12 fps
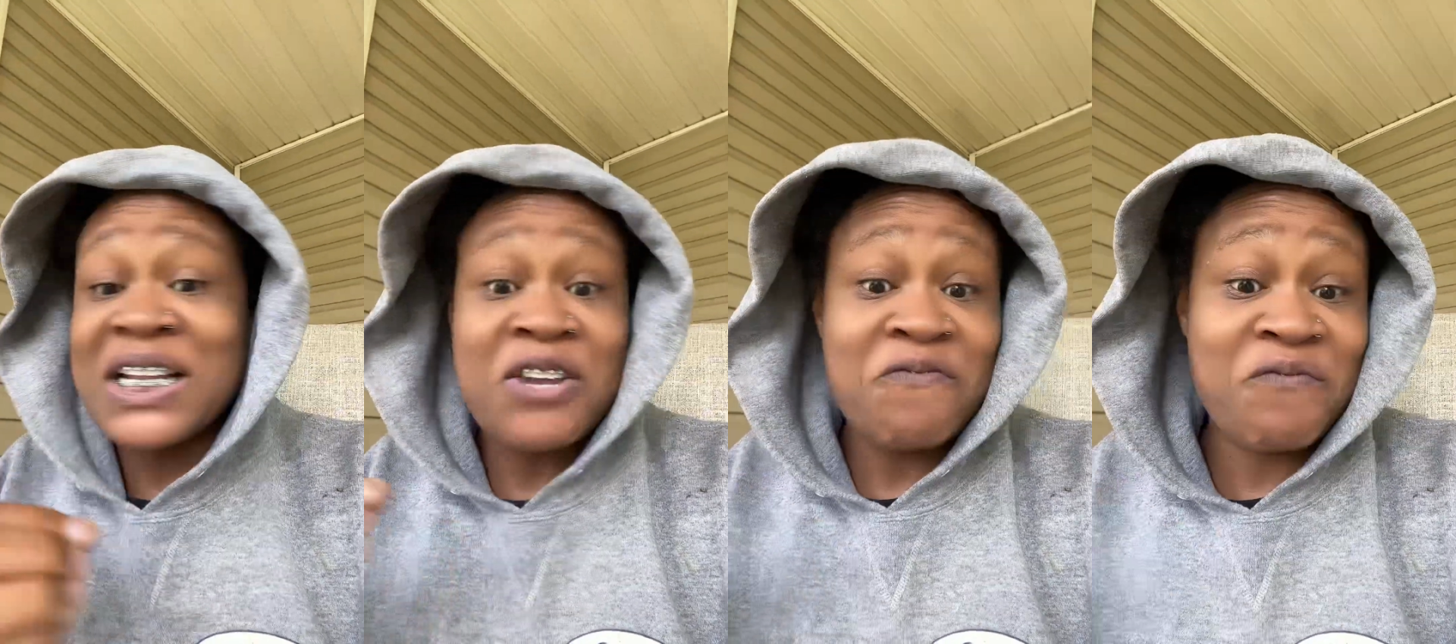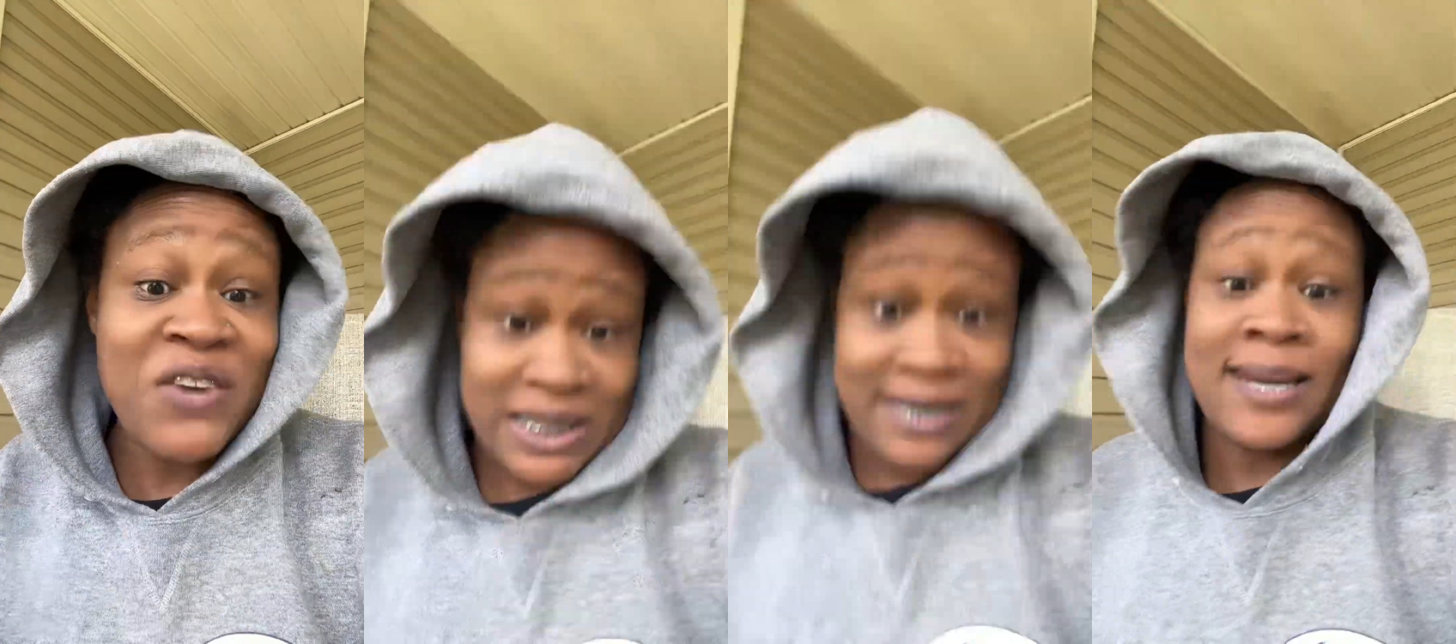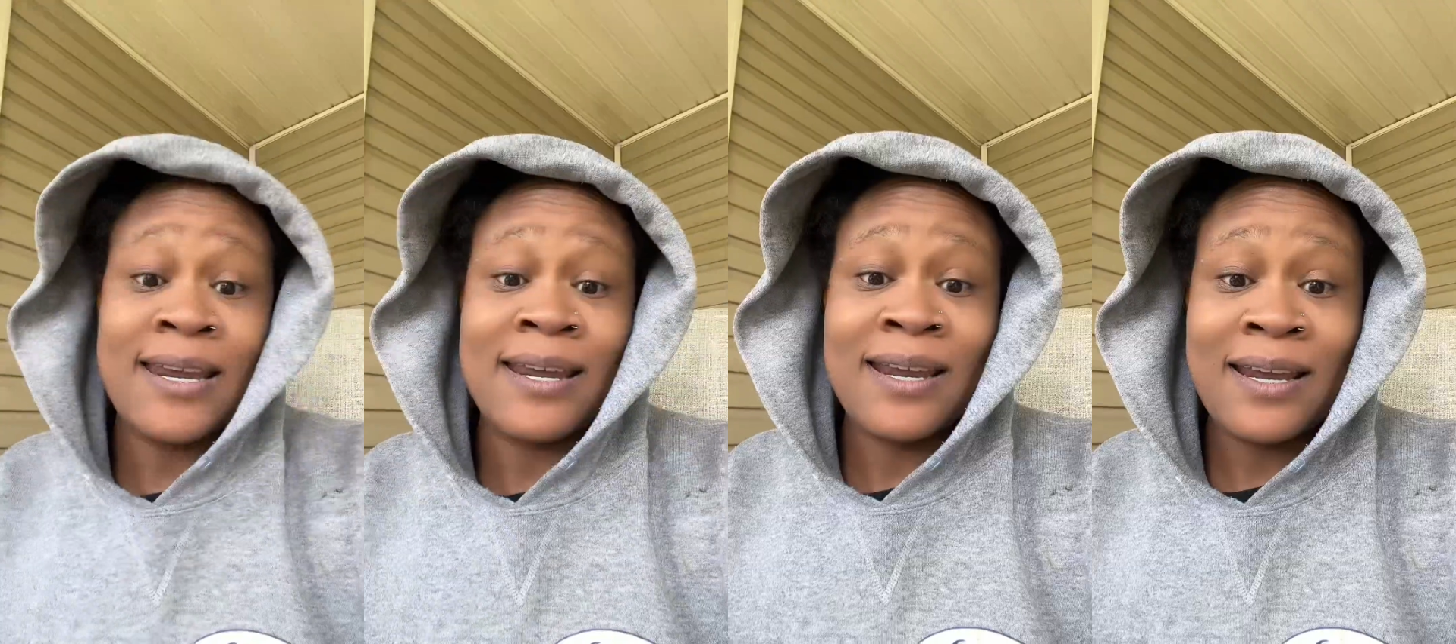50,
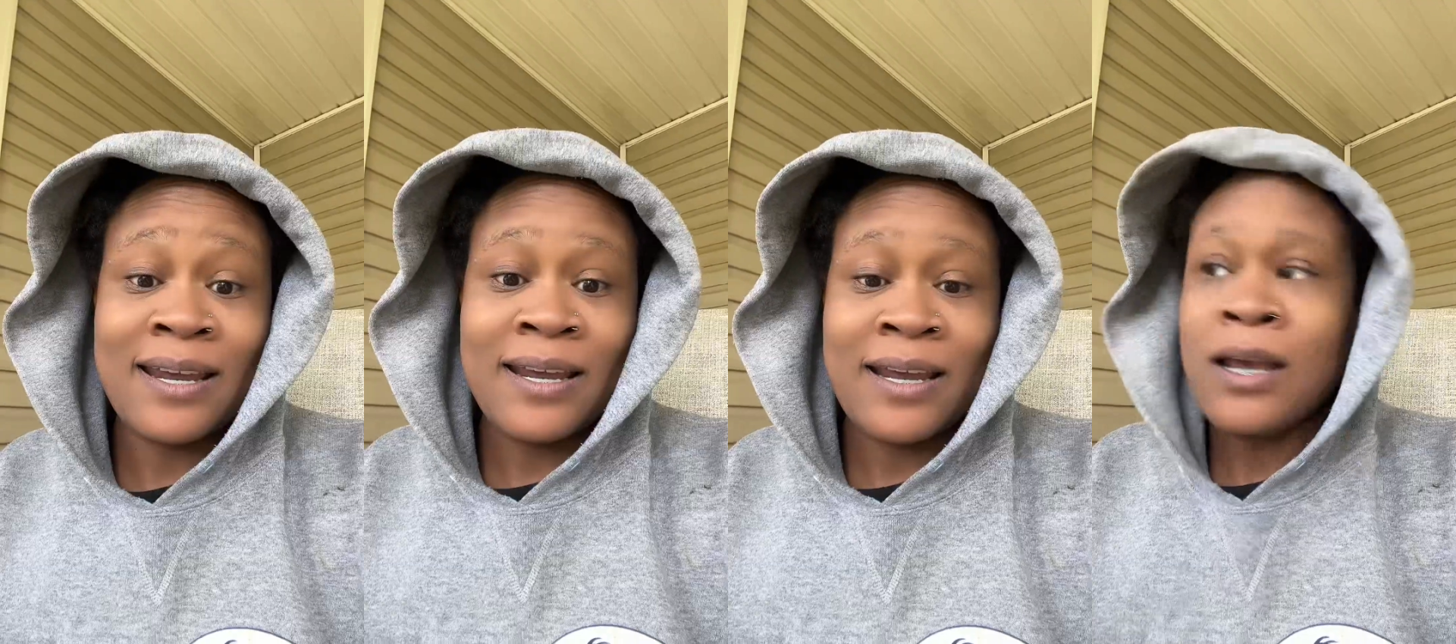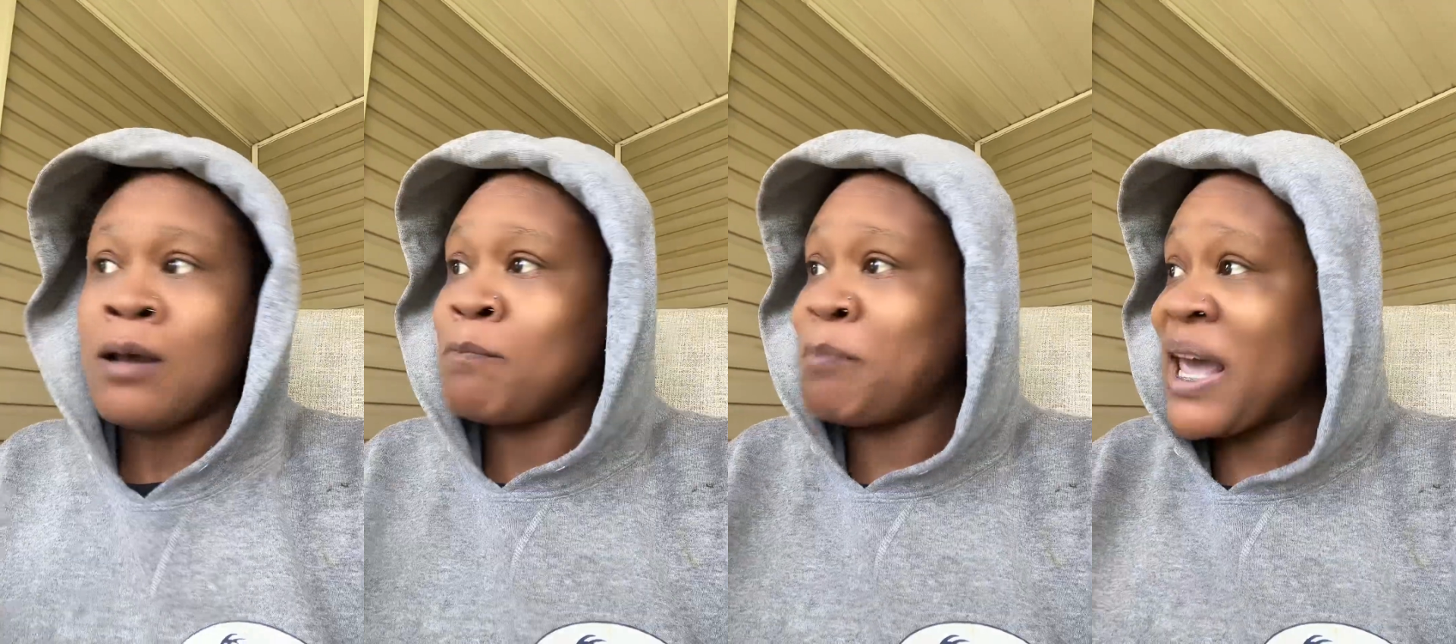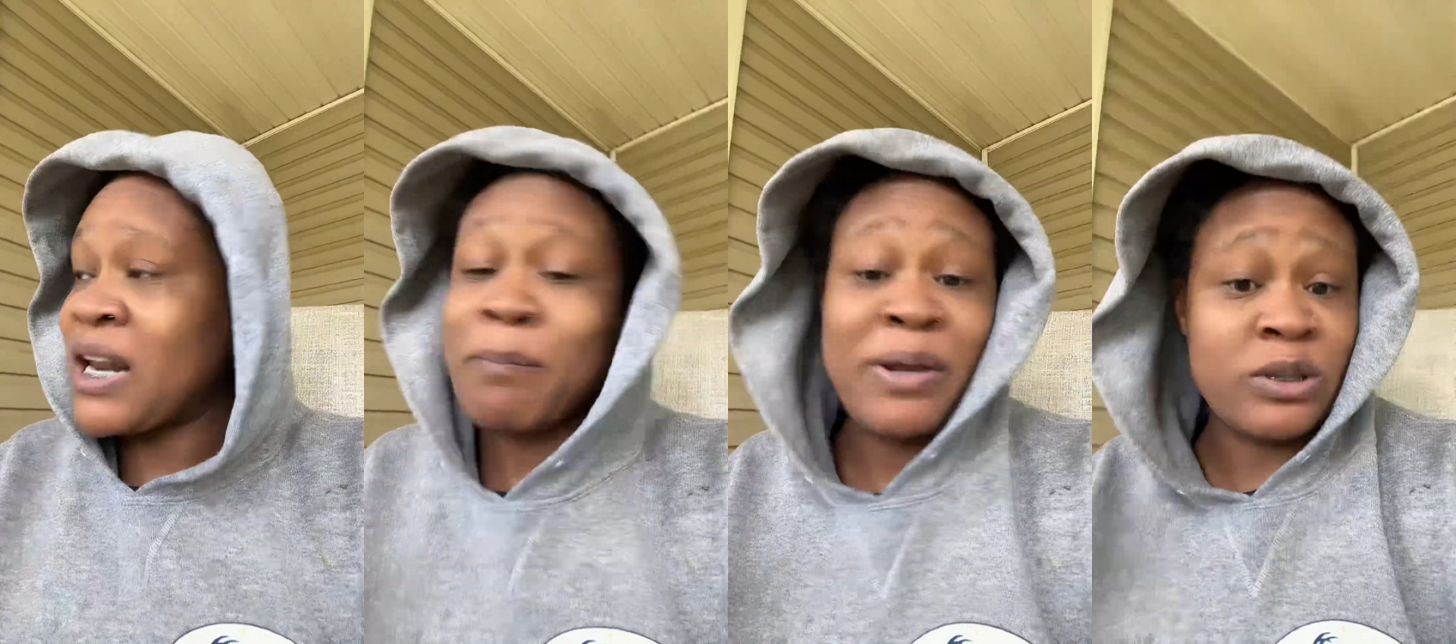pay the
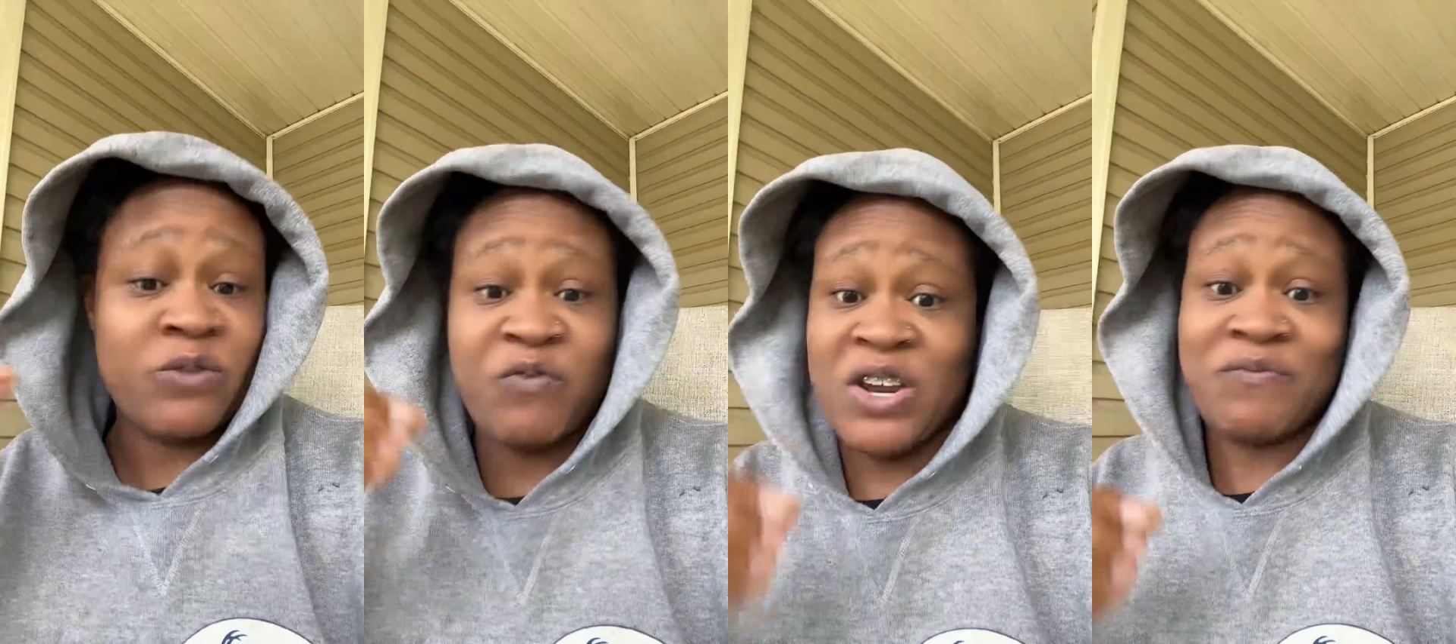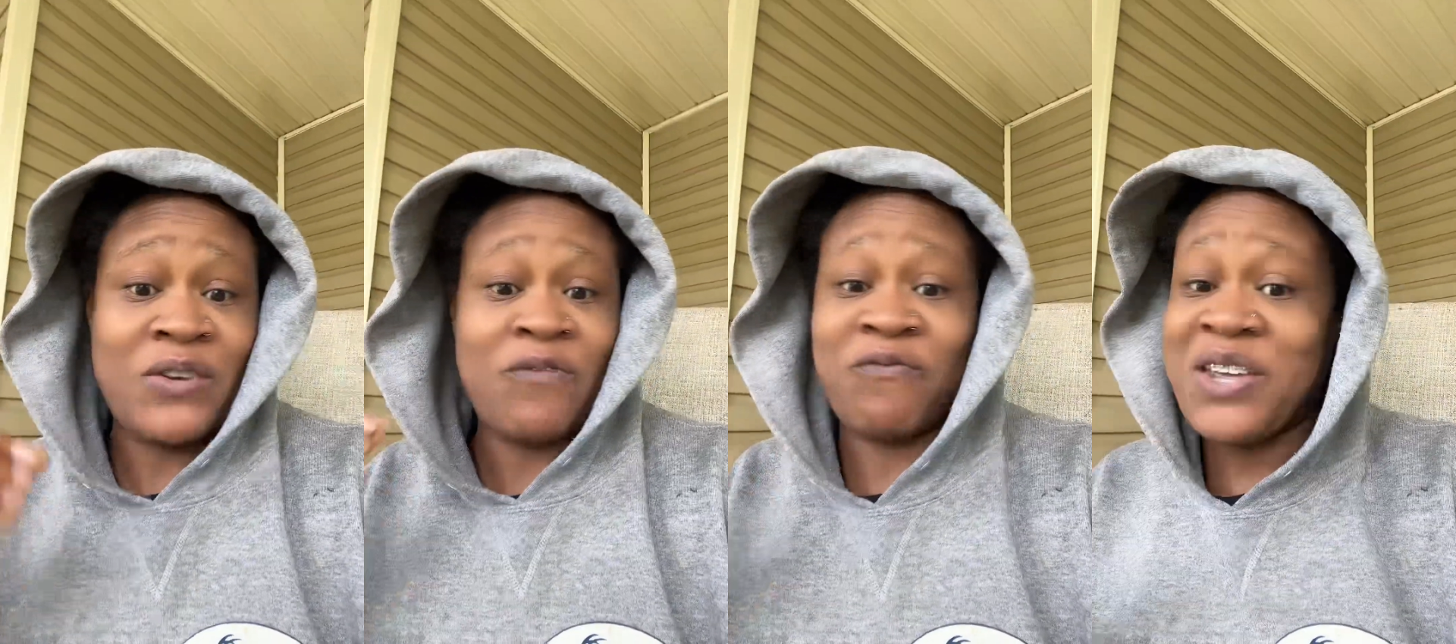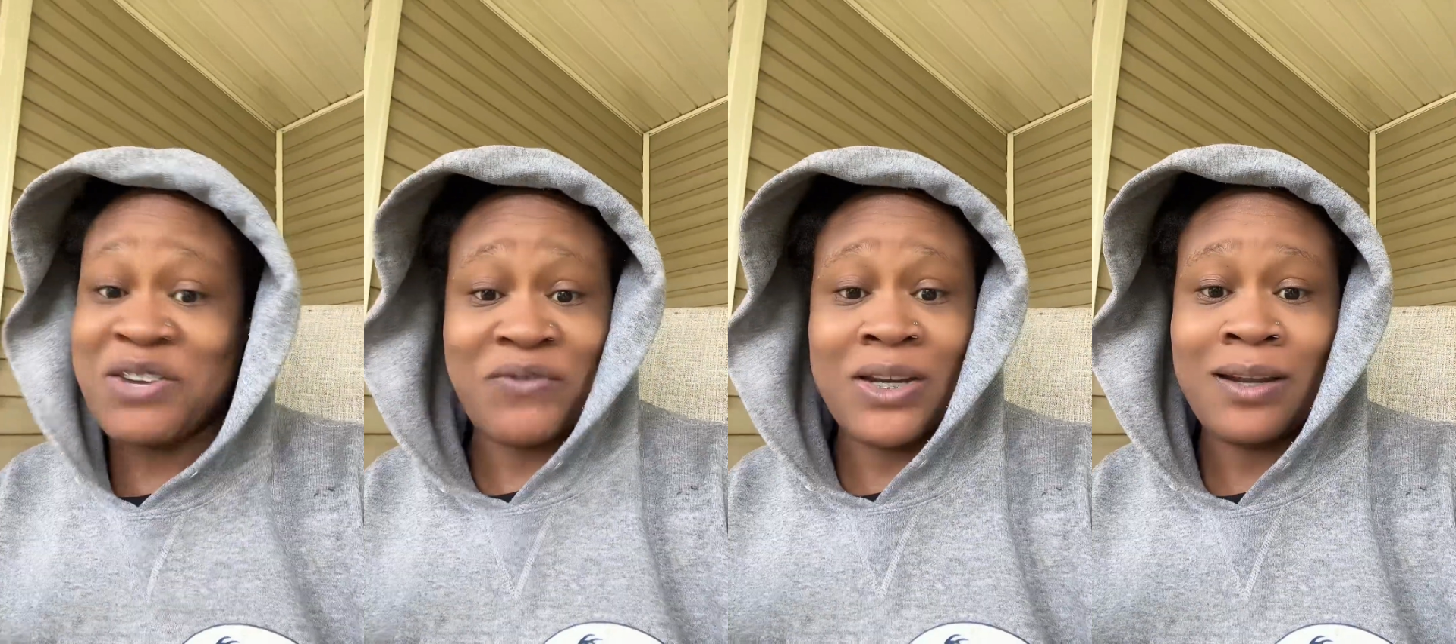bills 50 50.